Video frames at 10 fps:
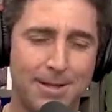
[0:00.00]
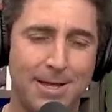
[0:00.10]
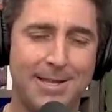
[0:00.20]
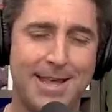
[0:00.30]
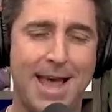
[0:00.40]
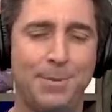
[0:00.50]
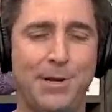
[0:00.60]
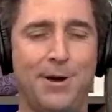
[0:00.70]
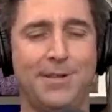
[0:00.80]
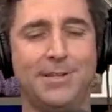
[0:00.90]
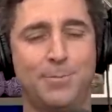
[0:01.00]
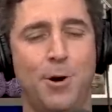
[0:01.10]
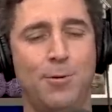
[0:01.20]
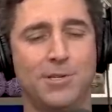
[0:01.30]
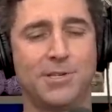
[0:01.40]
they tagged me on this
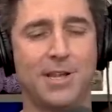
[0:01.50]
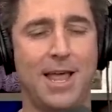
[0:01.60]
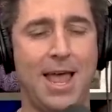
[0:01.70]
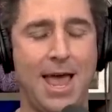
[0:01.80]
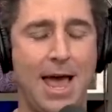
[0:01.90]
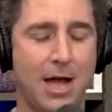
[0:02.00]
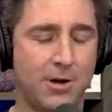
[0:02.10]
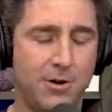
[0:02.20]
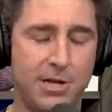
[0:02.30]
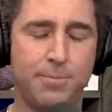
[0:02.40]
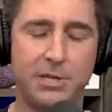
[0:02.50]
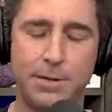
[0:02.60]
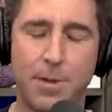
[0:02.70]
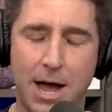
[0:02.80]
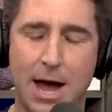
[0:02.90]
post. I couldn't
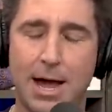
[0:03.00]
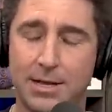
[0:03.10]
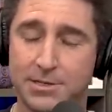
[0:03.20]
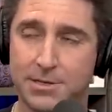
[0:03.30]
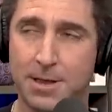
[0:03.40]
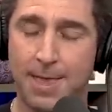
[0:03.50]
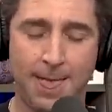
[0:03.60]
believe my eyes.